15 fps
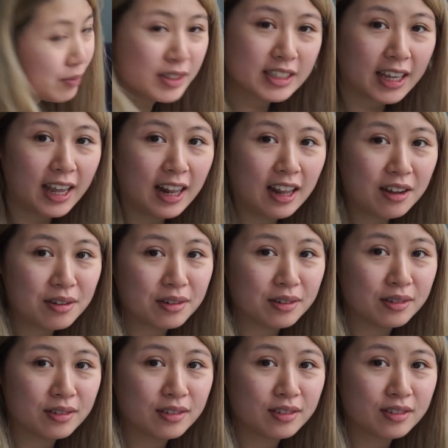Say hello.
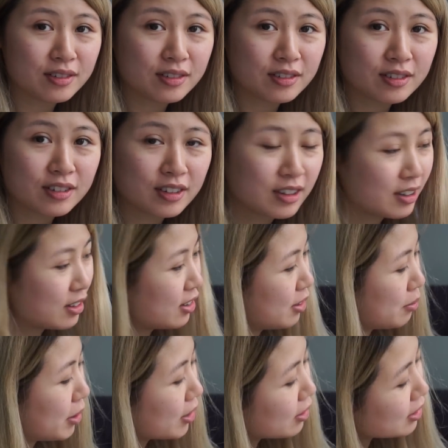
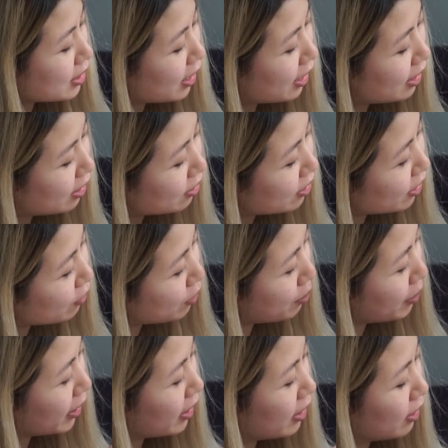Mako, say hello to
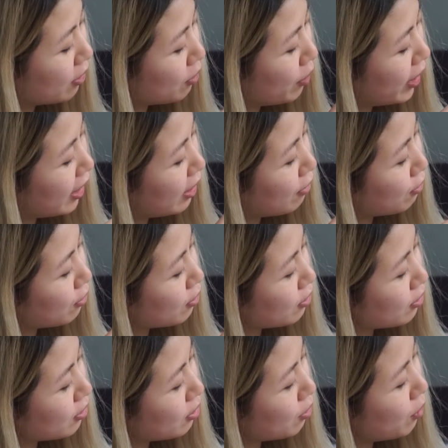everybody. Wave.
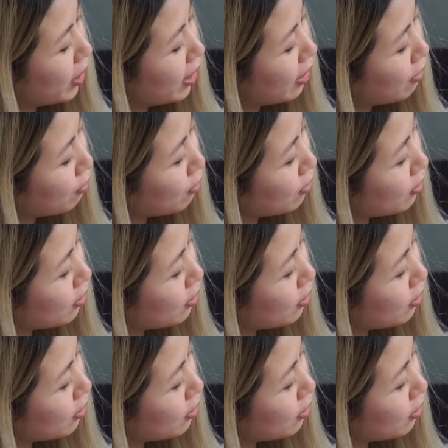Wave.